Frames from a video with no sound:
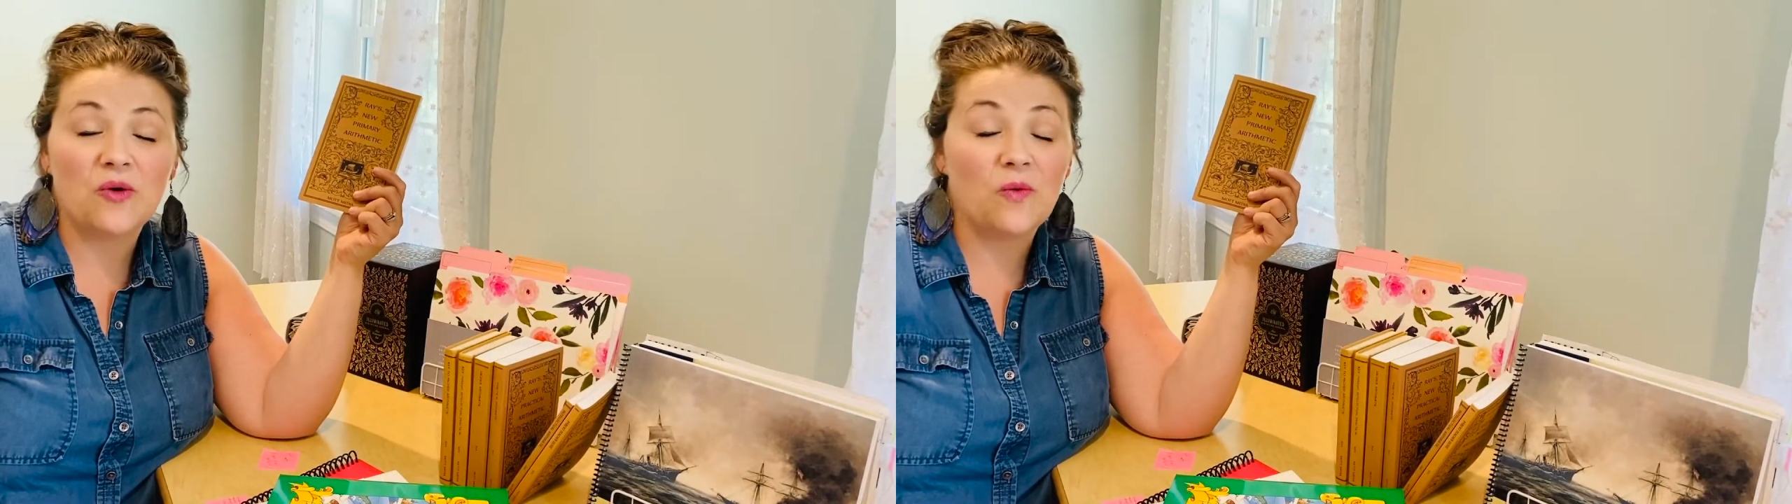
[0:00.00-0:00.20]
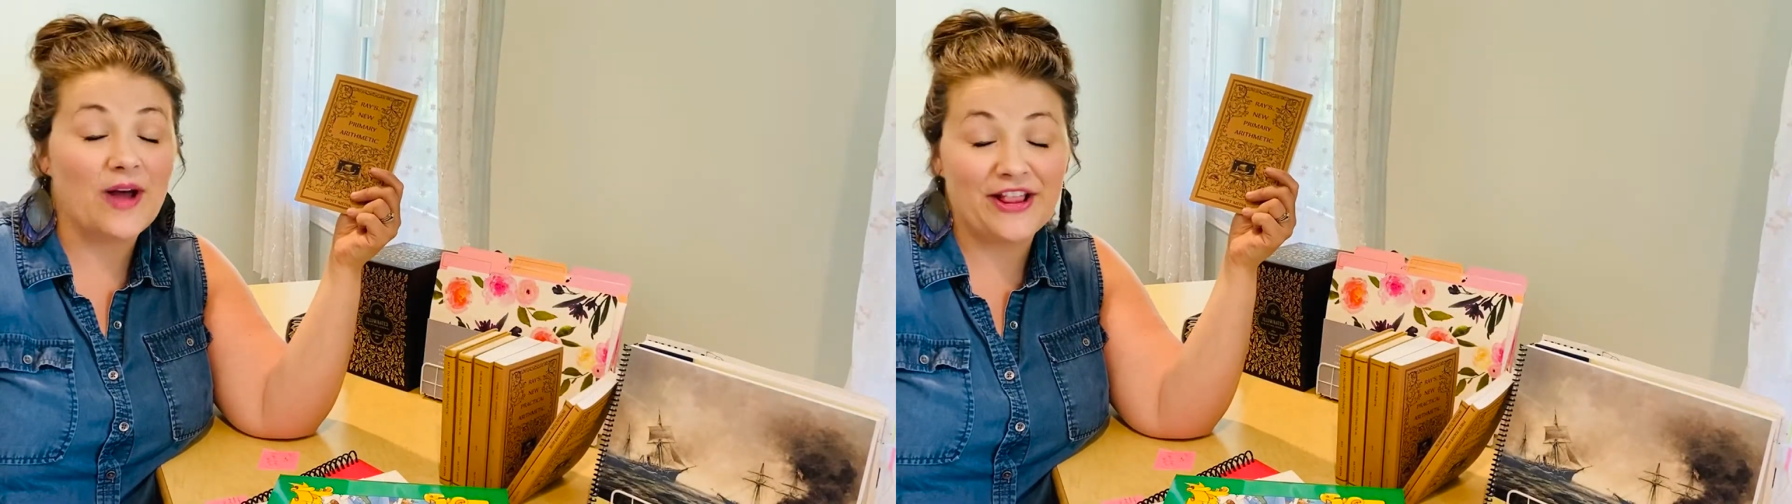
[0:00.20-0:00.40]

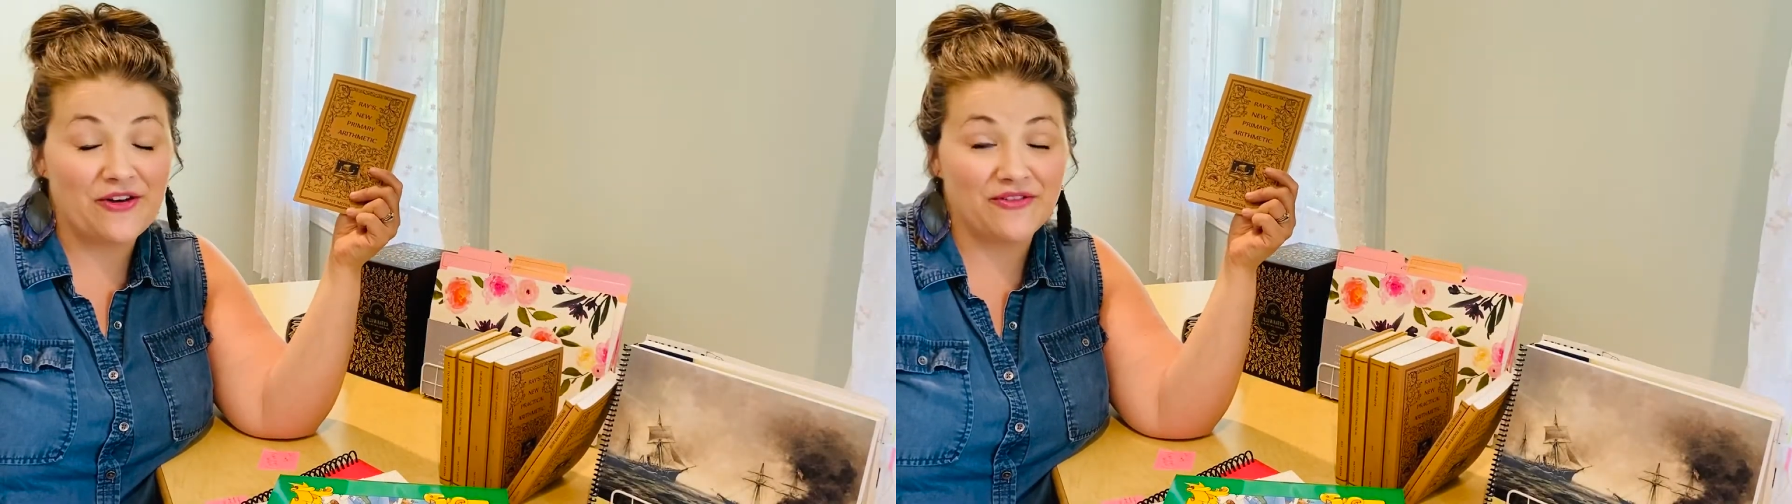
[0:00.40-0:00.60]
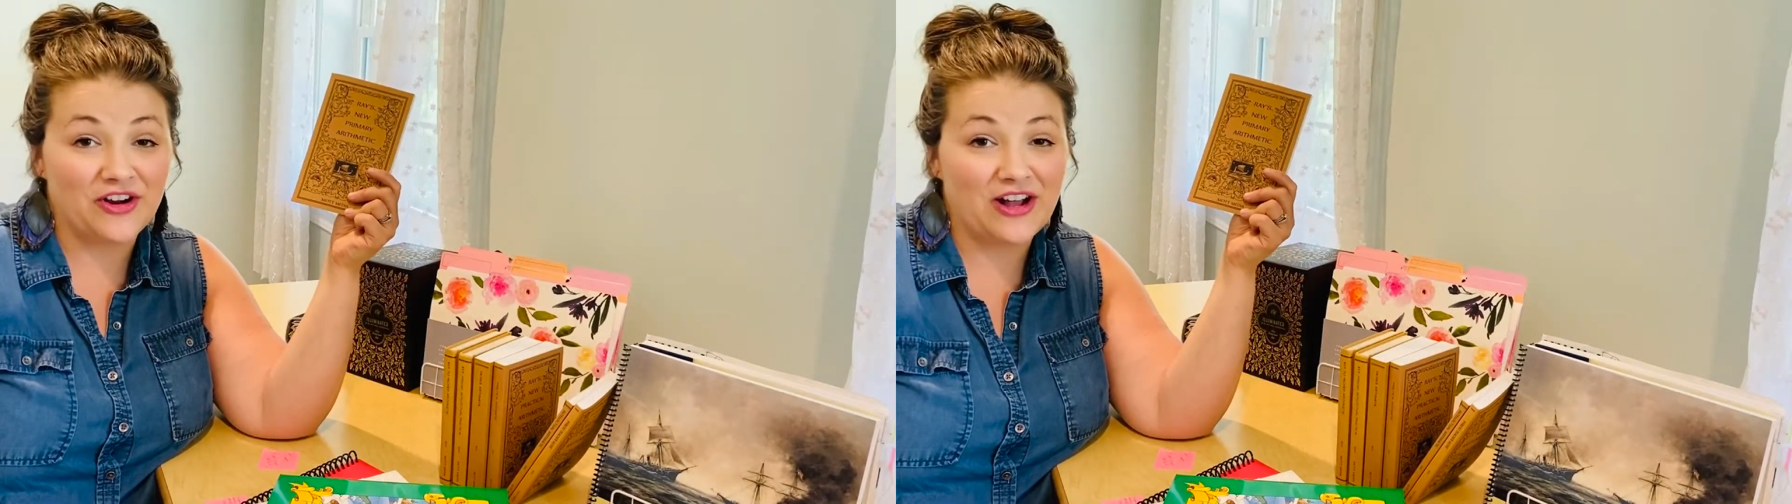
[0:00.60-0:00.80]
well
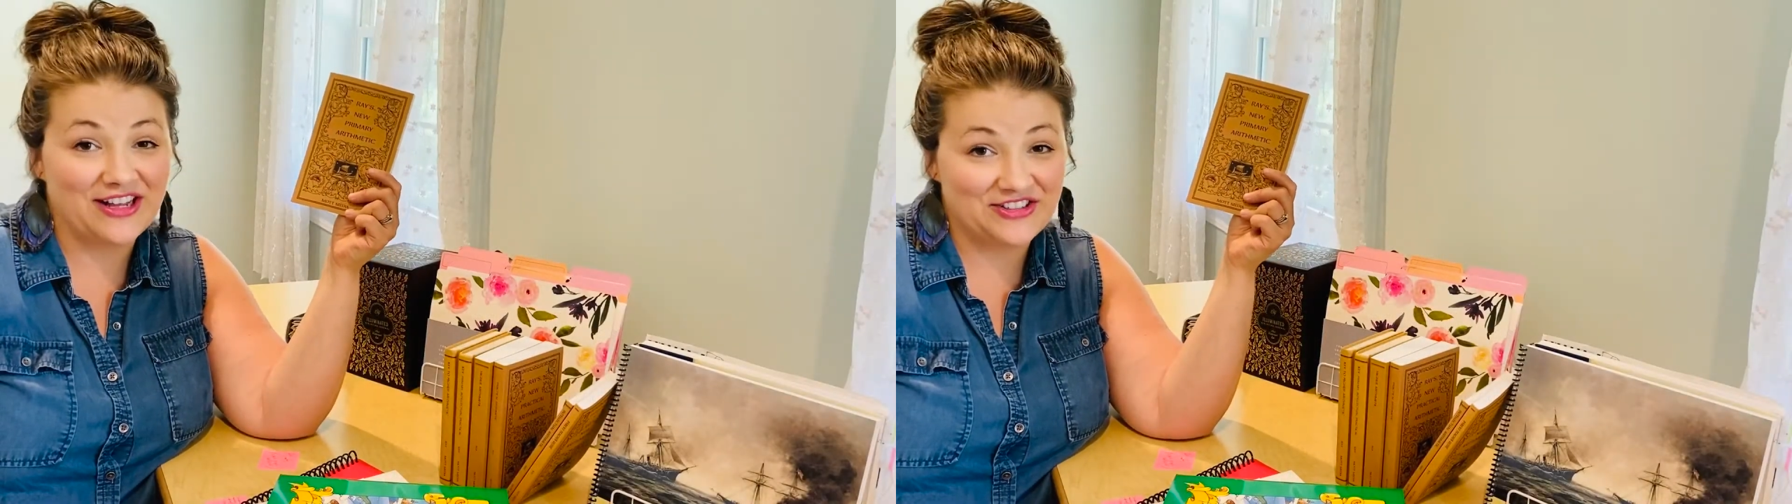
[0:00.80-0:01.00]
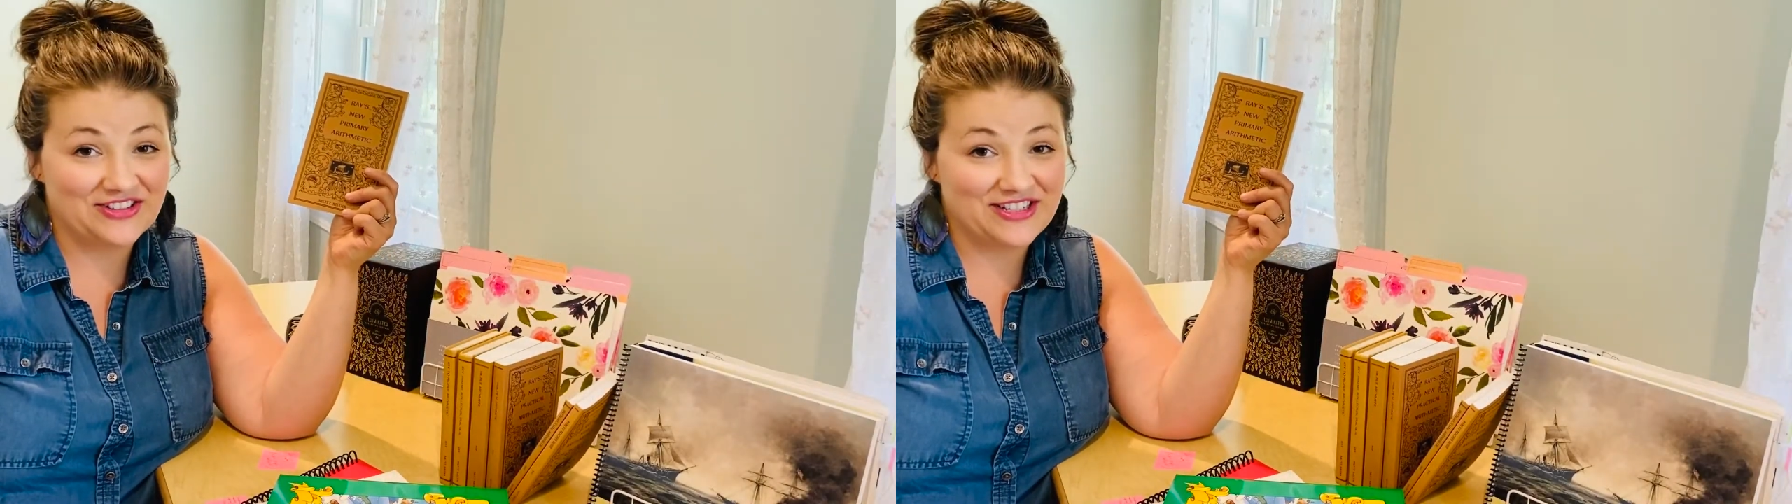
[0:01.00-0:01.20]
over
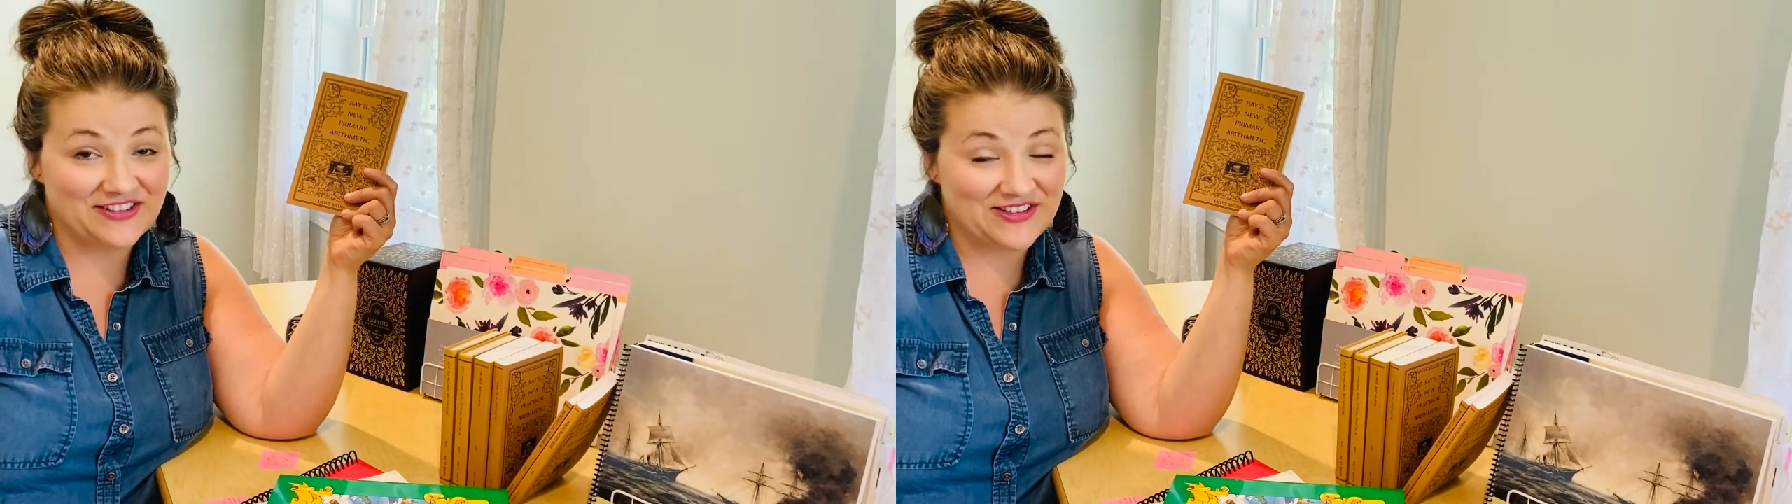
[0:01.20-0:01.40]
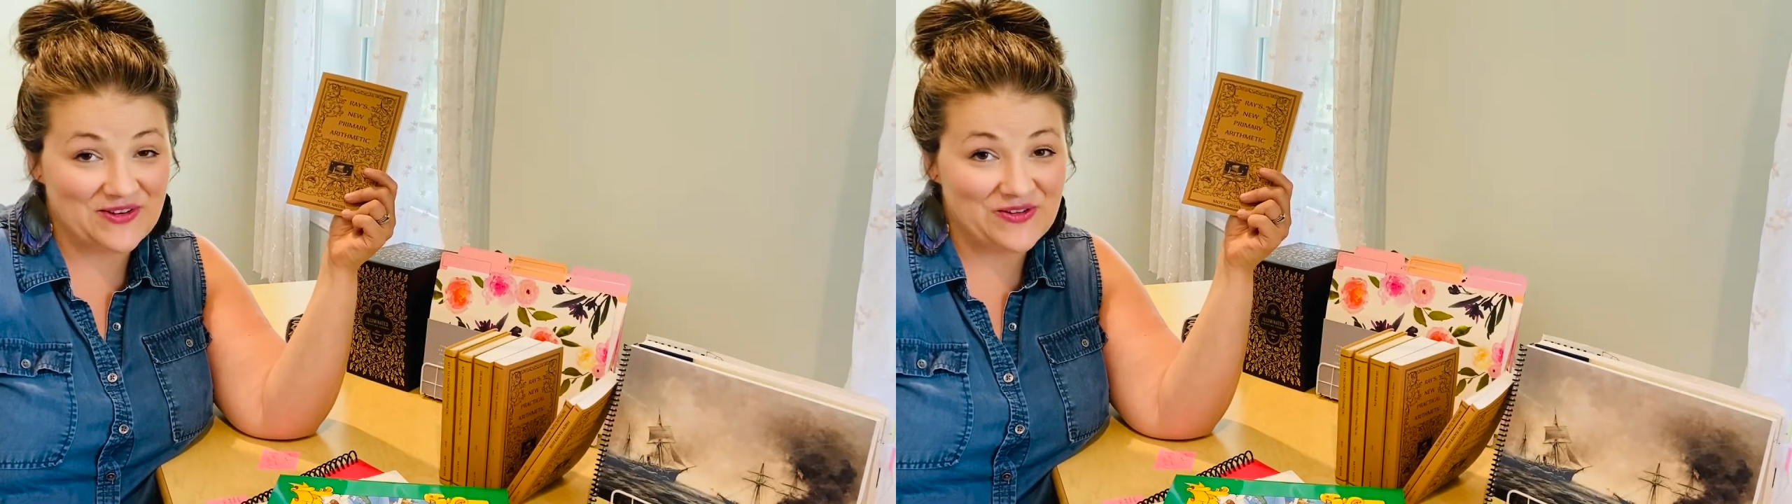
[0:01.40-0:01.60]
100
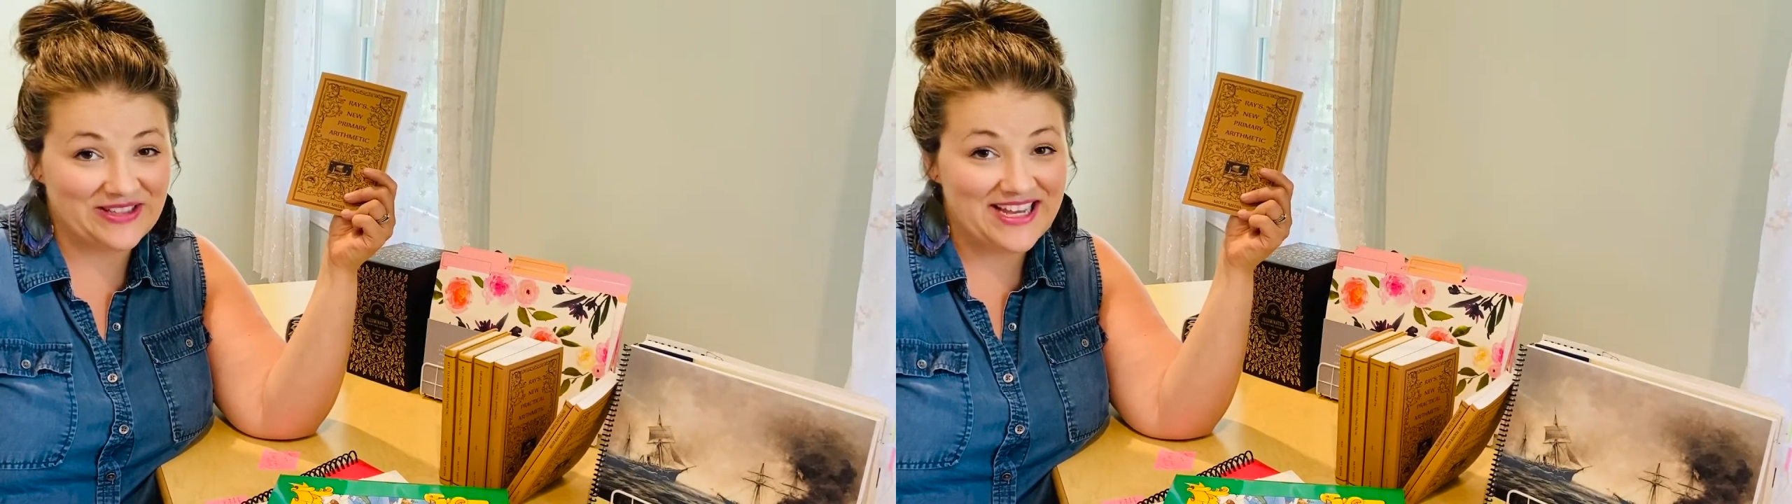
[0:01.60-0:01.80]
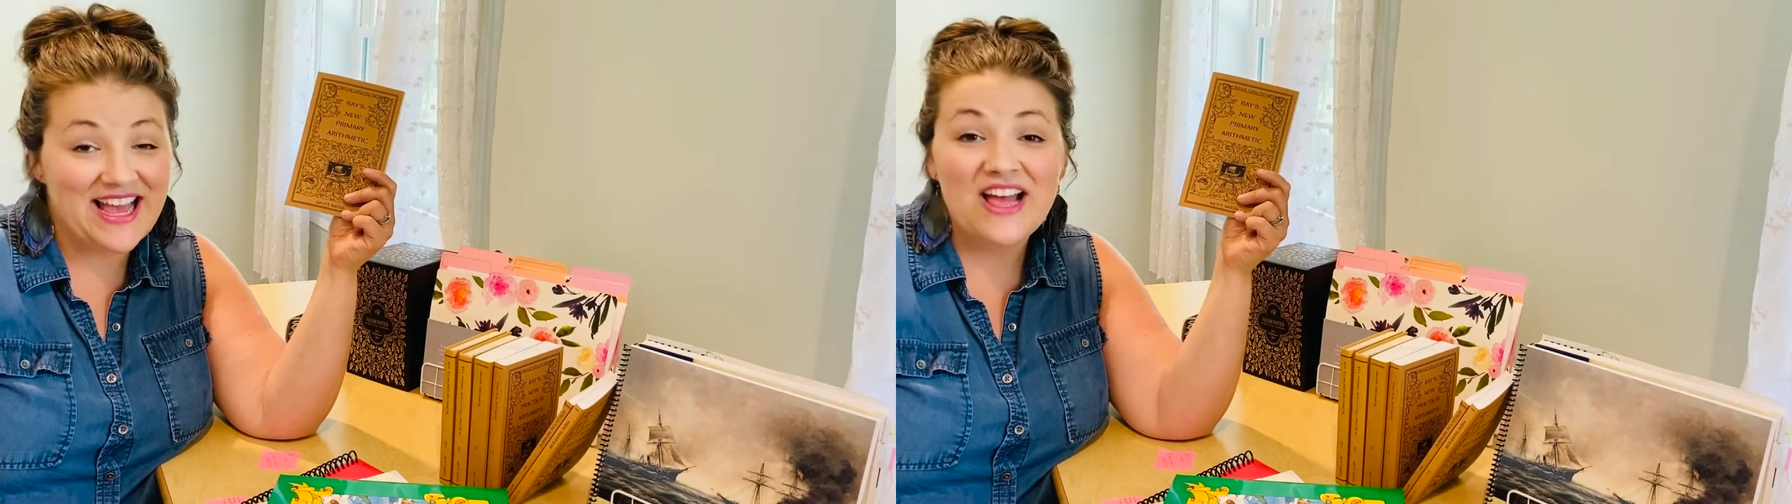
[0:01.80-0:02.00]
years old.